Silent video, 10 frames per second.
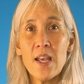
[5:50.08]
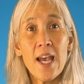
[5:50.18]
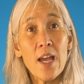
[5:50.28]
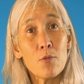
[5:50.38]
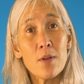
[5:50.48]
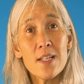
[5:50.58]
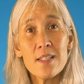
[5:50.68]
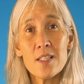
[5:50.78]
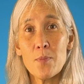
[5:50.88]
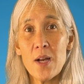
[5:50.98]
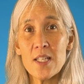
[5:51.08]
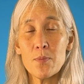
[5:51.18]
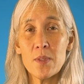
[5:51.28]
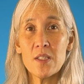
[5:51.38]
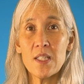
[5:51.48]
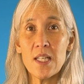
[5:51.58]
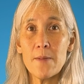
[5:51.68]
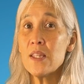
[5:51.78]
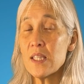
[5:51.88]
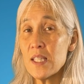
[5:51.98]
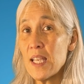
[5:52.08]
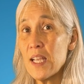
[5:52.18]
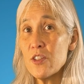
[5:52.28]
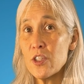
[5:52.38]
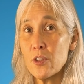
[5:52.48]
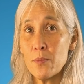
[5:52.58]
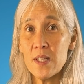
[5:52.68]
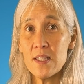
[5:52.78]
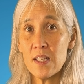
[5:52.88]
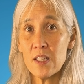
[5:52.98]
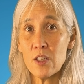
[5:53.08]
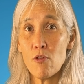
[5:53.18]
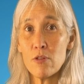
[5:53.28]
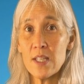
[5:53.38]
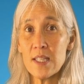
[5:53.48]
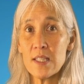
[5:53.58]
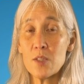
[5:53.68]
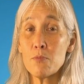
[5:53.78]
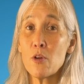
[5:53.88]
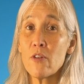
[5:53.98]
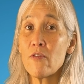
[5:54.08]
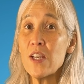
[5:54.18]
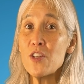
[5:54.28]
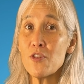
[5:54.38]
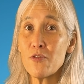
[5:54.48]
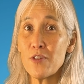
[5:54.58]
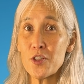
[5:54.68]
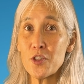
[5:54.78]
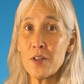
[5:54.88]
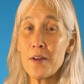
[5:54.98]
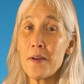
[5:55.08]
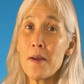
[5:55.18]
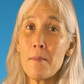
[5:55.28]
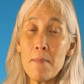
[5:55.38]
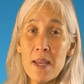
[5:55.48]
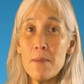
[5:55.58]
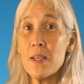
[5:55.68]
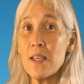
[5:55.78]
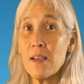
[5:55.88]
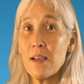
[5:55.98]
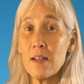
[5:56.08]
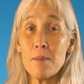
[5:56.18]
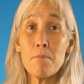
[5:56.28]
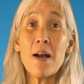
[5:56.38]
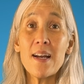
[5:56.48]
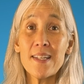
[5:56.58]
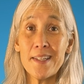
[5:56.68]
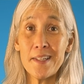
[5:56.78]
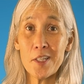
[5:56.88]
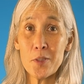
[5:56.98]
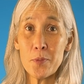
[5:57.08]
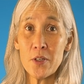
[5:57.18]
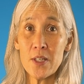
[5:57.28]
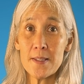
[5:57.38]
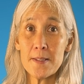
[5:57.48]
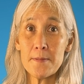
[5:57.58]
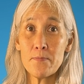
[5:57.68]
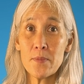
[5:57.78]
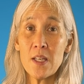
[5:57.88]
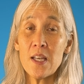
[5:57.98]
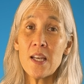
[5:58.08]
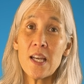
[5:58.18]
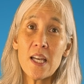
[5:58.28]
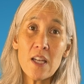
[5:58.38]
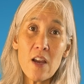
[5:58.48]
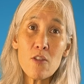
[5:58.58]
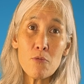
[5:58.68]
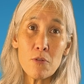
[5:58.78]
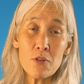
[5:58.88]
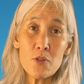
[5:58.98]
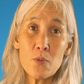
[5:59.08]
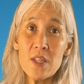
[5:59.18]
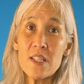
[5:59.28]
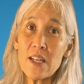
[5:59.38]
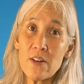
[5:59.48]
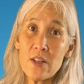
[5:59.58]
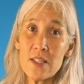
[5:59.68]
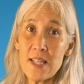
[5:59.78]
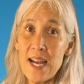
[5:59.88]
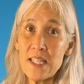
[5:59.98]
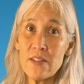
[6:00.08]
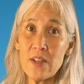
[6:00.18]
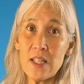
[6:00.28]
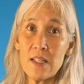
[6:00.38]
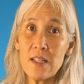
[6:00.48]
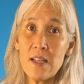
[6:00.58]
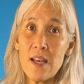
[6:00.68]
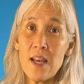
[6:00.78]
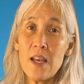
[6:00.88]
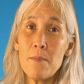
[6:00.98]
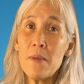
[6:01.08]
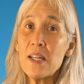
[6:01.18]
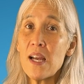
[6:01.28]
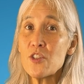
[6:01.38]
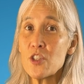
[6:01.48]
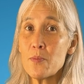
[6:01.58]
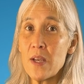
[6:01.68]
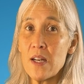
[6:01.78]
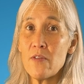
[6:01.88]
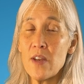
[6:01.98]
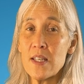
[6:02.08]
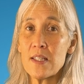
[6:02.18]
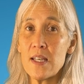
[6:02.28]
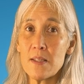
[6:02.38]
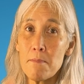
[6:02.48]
and raises the possibility that the anterior mid-cingulate cortex's motivational function may be an embodied experience. In other words, when this area is activated, it may not just manifest as a